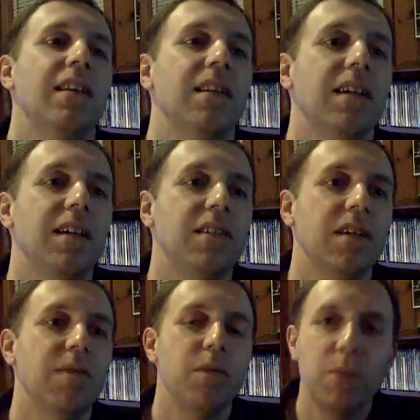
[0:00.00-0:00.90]
that uh,
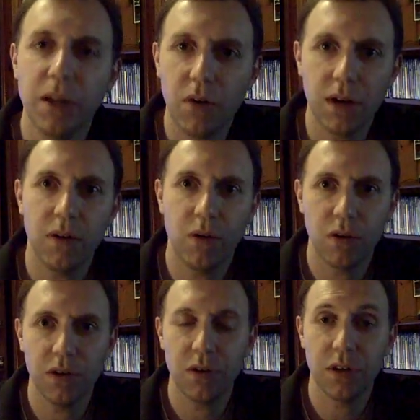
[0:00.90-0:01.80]
if you've been around
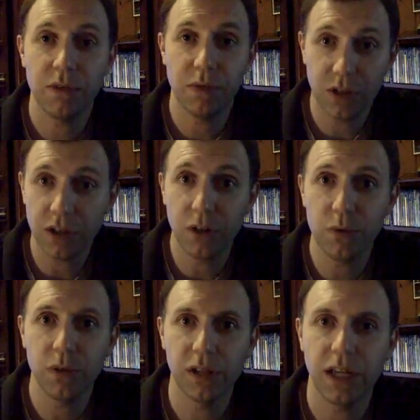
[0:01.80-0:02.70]
horror long enough, you're going to know
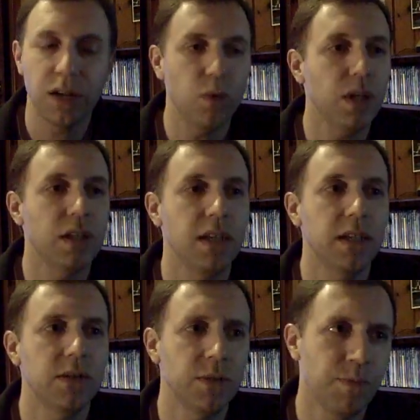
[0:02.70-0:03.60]
who Linnea Quigley
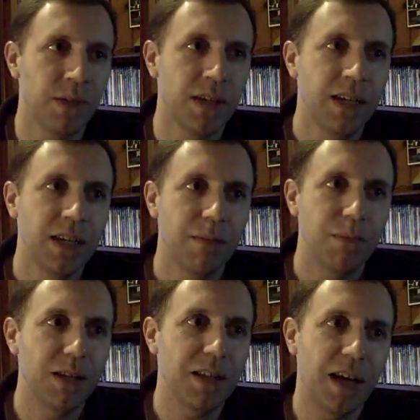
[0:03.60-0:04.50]
is.
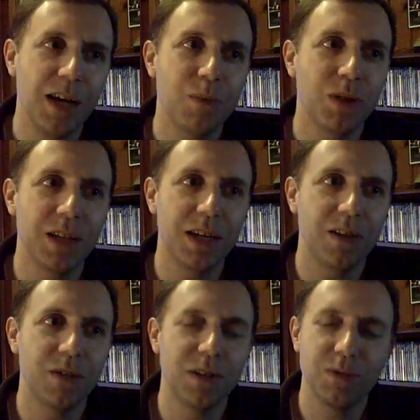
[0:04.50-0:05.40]
But the odd one there
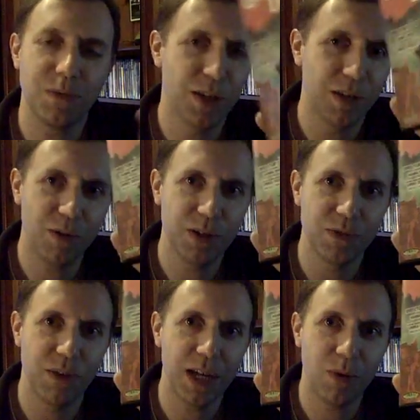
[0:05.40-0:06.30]
on the cover is
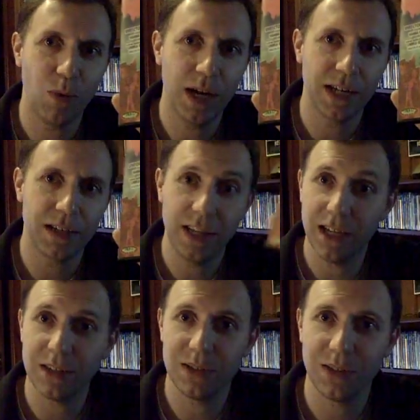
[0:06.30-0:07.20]
Vanna White.
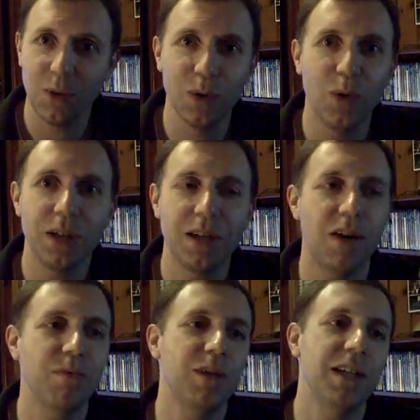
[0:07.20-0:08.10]
Yes, old Lloyd
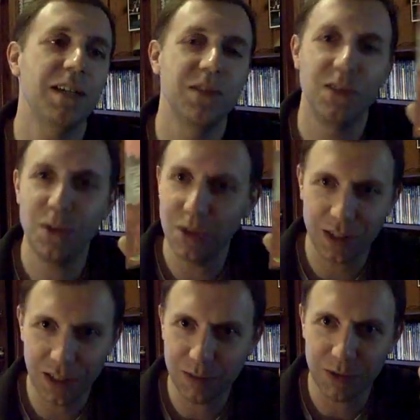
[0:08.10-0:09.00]
Kaufman, he is
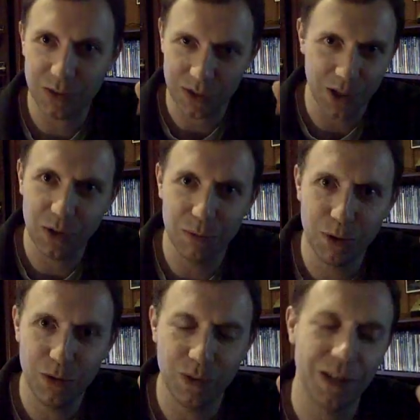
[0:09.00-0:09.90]
using them to sell the
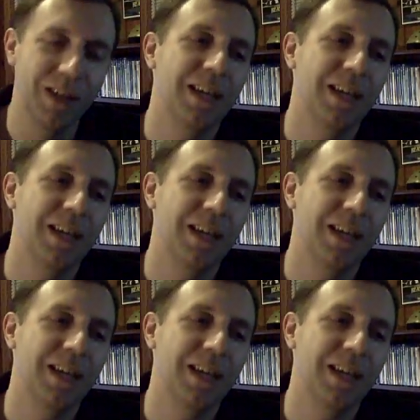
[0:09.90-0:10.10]
movie.